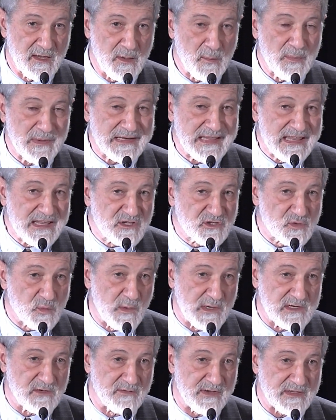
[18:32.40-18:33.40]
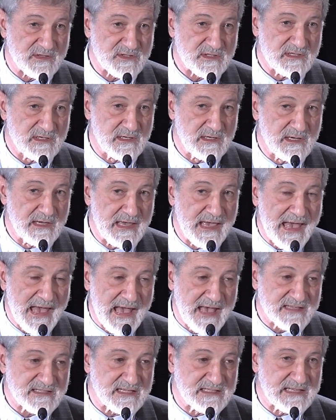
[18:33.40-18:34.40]
But each one of us
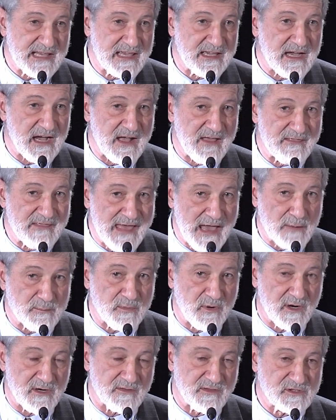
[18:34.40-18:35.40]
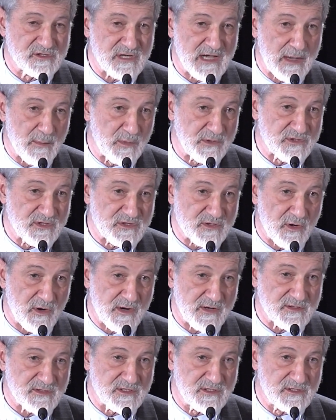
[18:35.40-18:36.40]
has to take on that part of the job which is
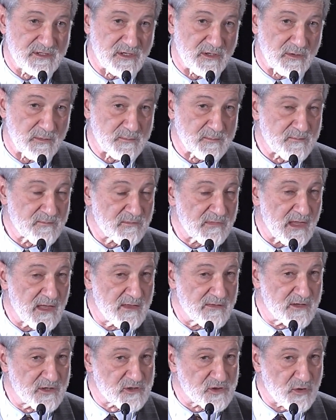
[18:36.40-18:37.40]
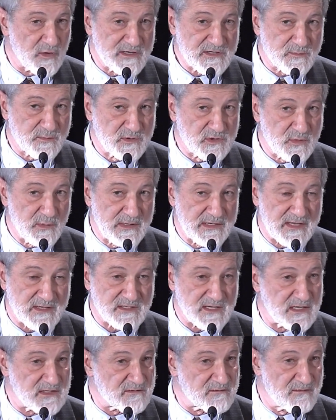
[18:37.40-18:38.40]
ours to do. The choice between us
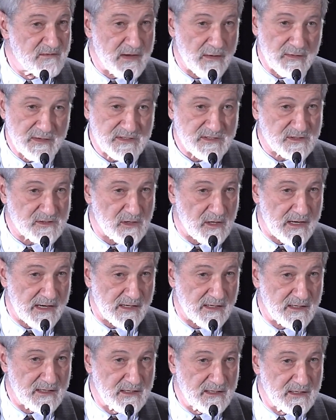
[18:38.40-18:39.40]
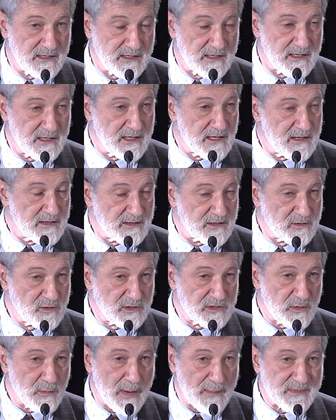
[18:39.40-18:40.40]
is very stark. The
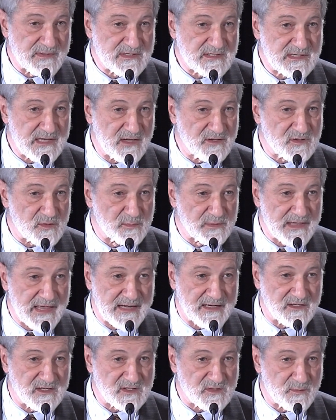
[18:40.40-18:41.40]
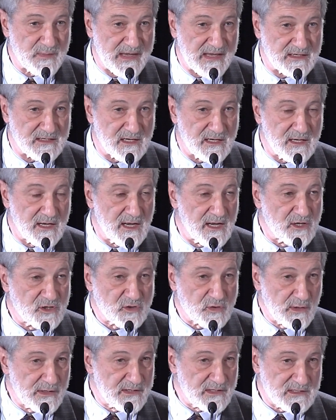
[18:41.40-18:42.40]
nuclear weapon states are planning to spend
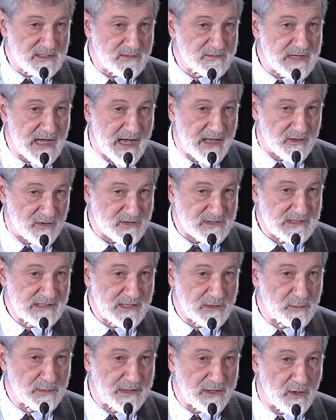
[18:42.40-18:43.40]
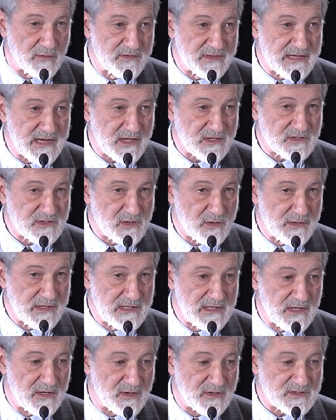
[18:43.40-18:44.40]
trillions of dollars, literally, over the next 30
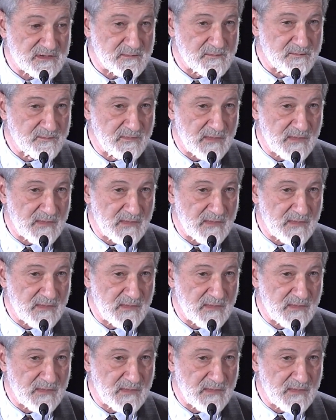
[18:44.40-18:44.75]
years